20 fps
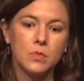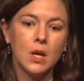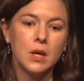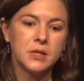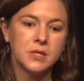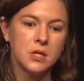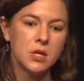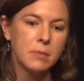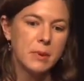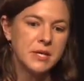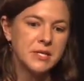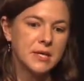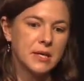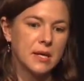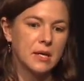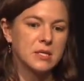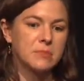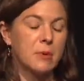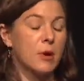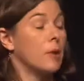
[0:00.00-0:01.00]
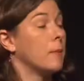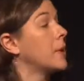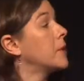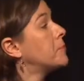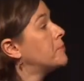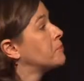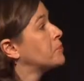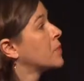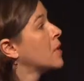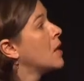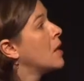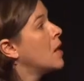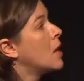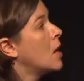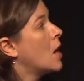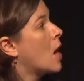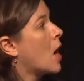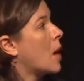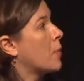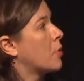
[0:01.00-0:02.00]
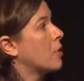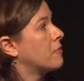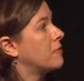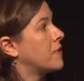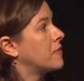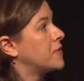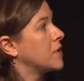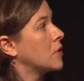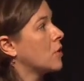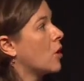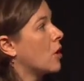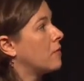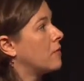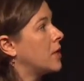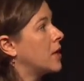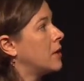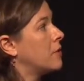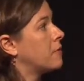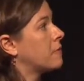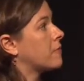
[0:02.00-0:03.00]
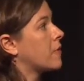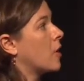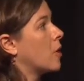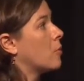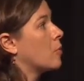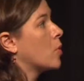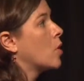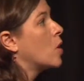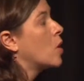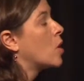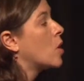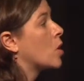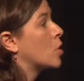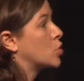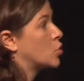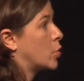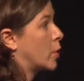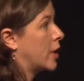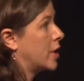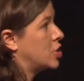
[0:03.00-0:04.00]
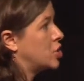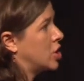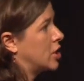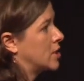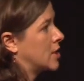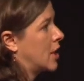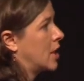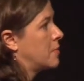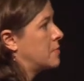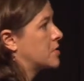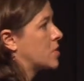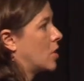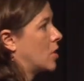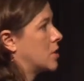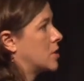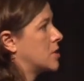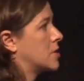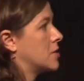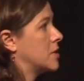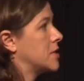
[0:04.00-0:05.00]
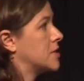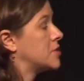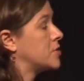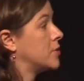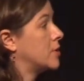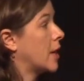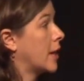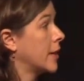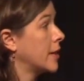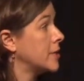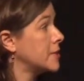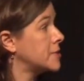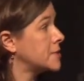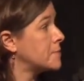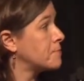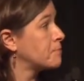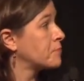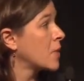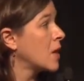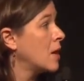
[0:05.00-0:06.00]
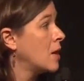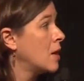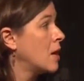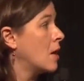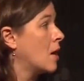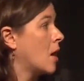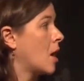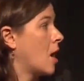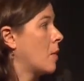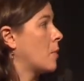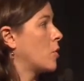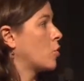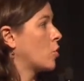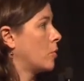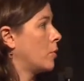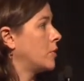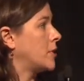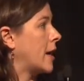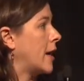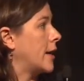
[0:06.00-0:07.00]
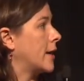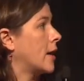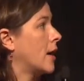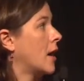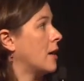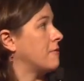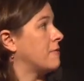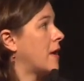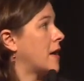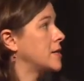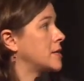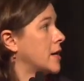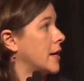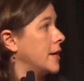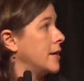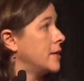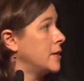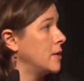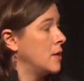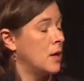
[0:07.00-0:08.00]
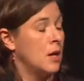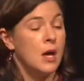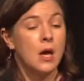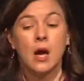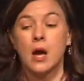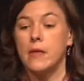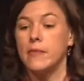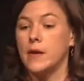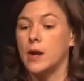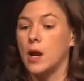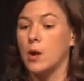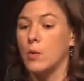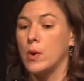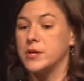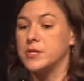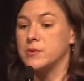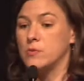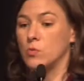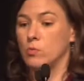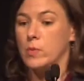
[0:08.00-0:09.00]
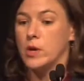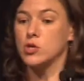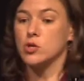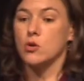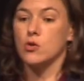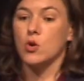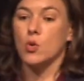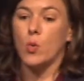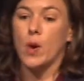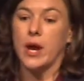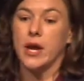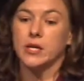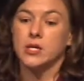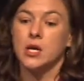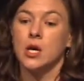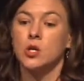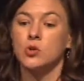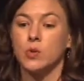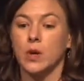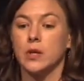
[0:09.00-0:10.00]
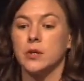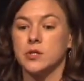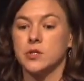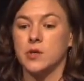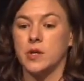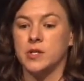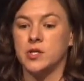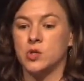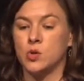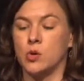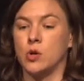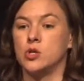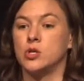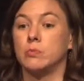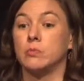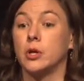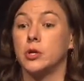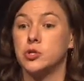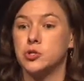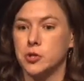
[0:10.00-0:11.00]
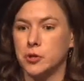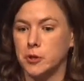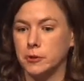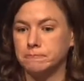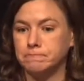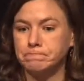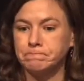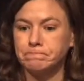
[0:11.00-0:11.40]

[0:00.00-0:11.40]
So the basic experiment, I put 50 larvae from 20 genotypes onto these two diets, a normal diet and a high-fat diet, and then I measured their weight, triglyceride storage, and blood sugar.